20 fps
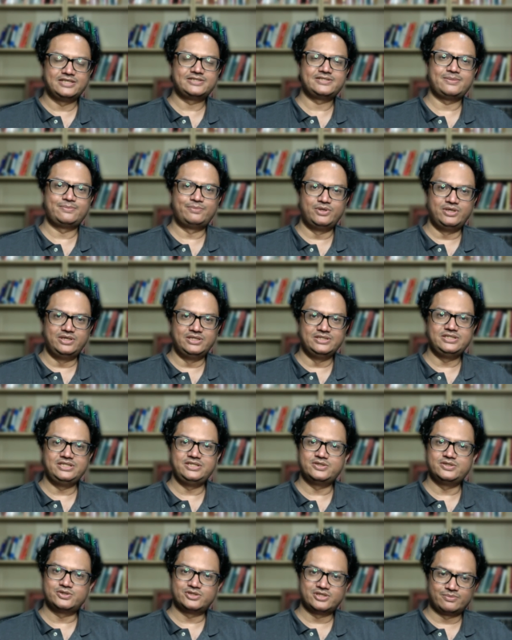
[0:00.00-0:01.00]
a separate
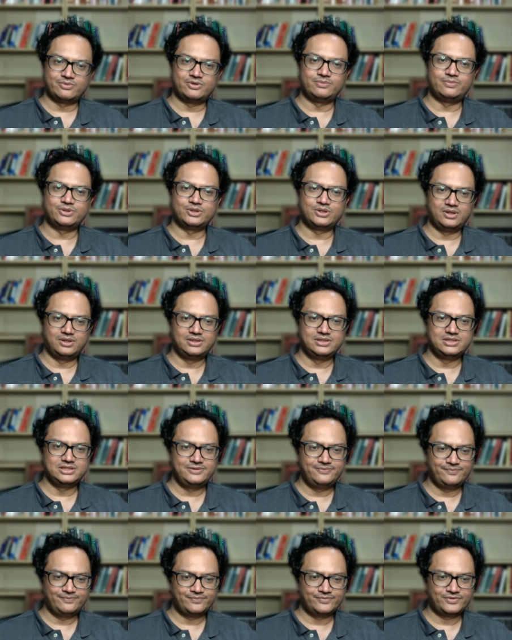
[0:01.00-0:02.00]
disease or separate
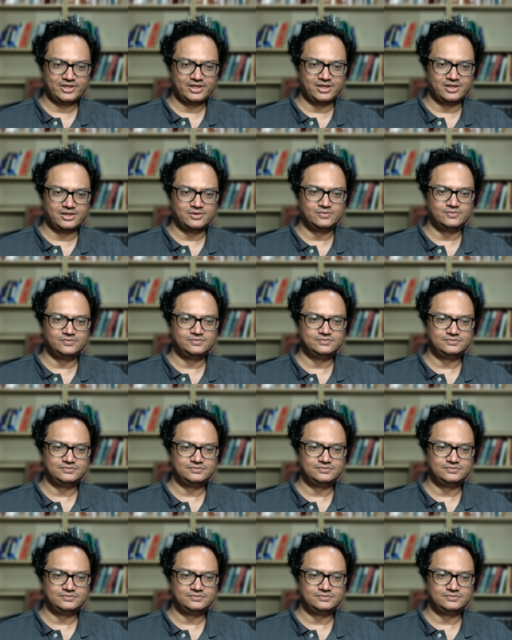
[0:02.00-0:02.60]
pathology. Thank you.